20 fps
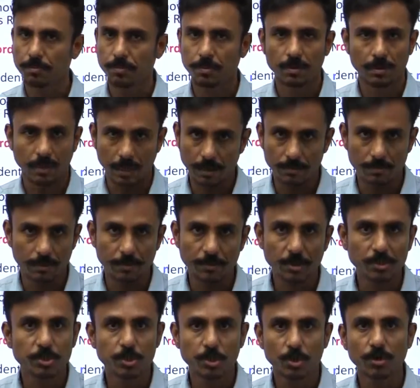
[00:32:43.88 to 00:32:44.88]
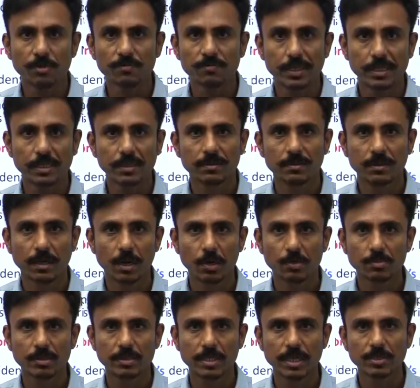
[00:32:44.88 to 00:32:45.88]
I'm not sure
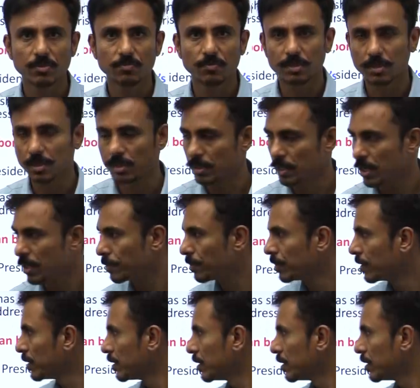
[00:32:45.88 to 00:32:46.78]
how the things would turn up.